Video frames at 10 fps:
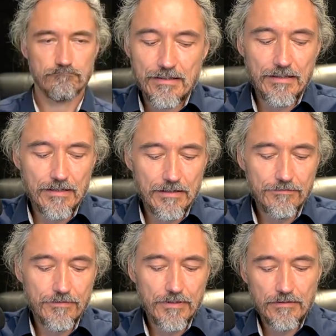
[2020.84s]
And I
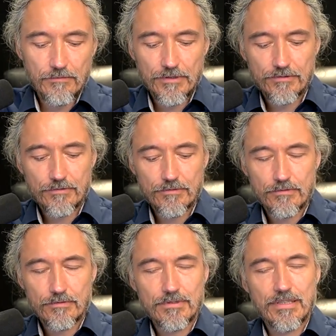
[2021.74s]
want
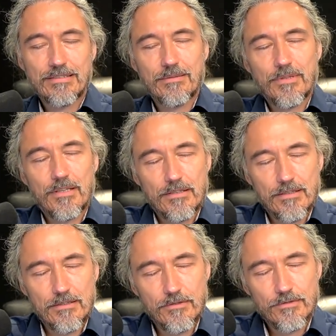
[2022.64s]
to say something
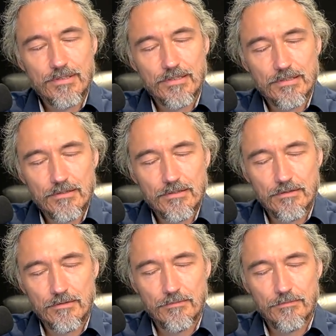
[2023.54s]
that you said
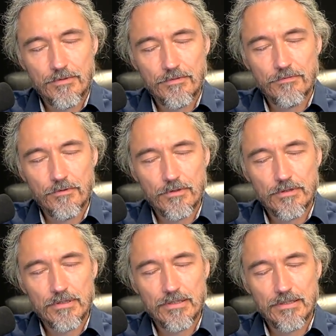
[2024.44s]

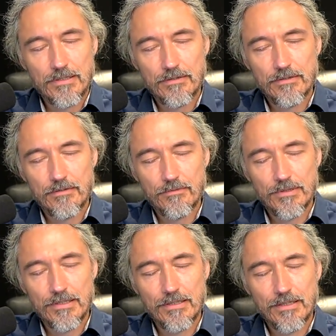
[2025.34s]
before that I
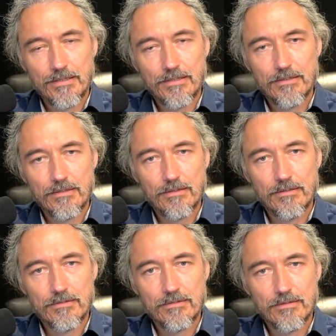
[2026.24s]
really like
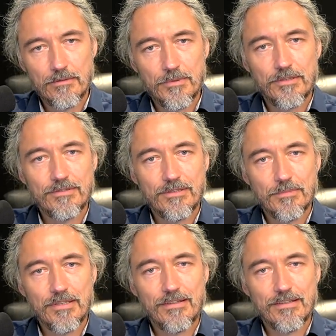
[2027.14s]
is, you said
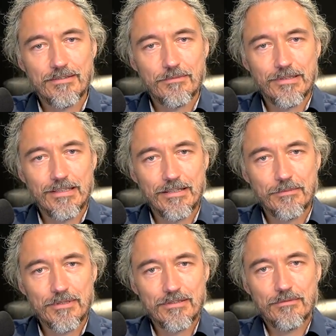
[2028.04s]
many things I really like,
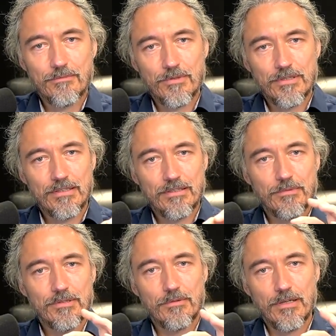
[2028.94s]
but the one that I
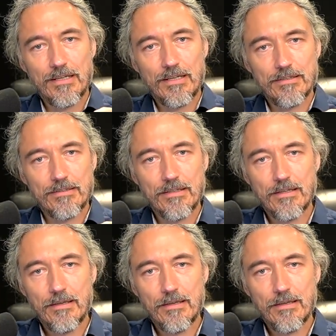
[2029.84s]
want to highlight,